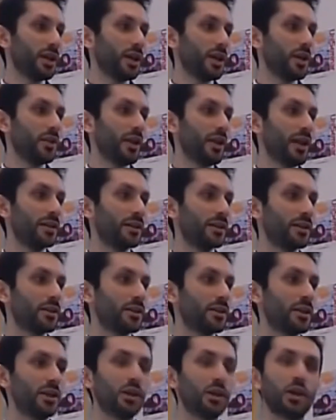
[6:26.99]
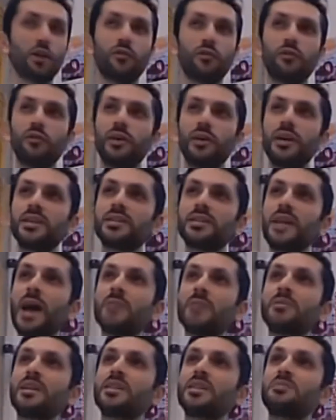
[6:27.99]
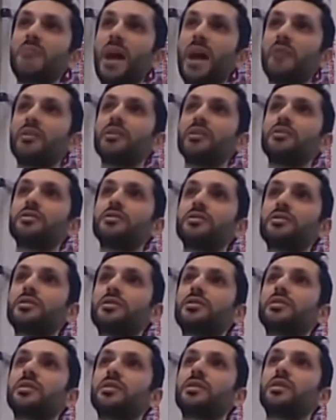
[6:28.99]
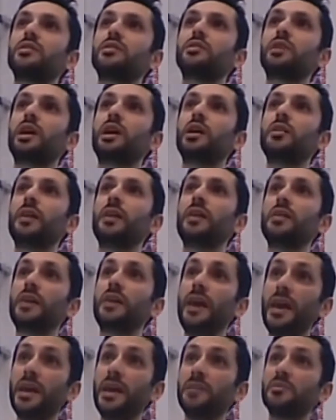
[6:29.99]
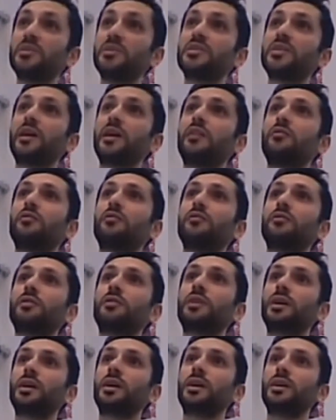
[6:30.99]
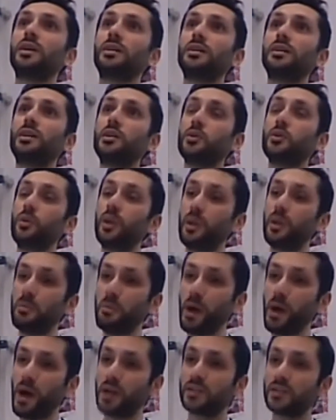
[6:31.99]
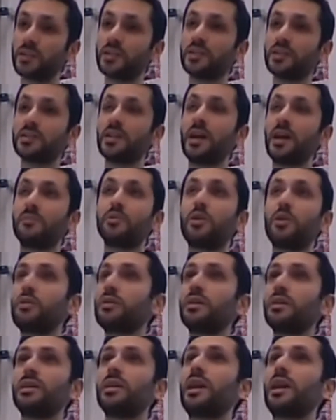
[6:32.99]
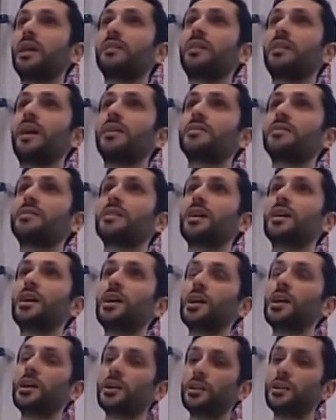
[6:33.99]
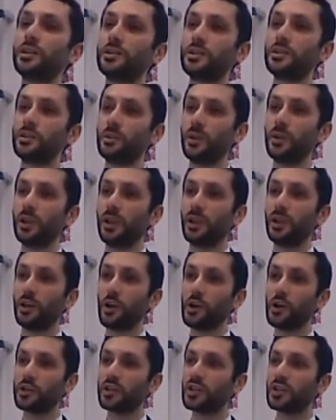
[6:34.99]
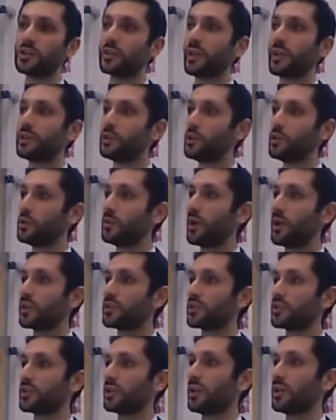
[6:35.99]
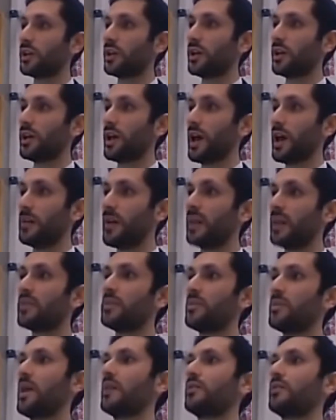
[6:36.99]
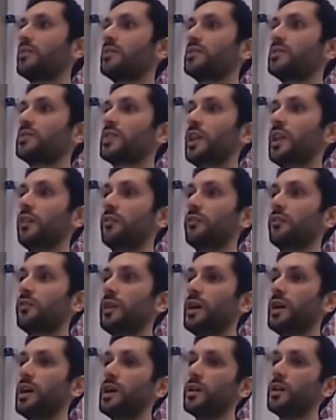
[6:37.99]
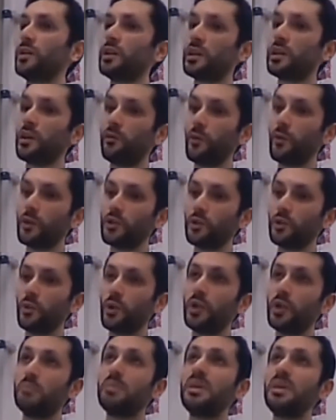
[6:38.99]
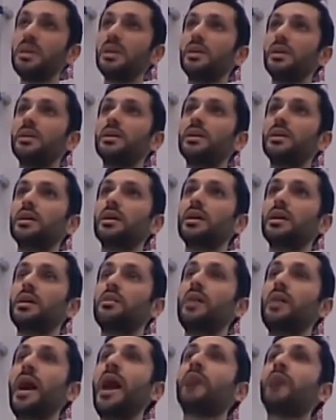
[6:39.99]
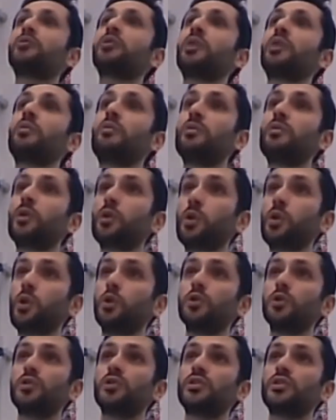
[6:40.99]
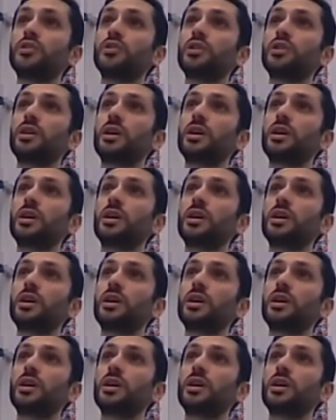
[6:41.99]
then think of exams as barriers rather than the aim itself. You want to pass this exam. Don't think like that, because you will concentrate too much about the barrier itself. Think of what you want to be, the outcome of the course.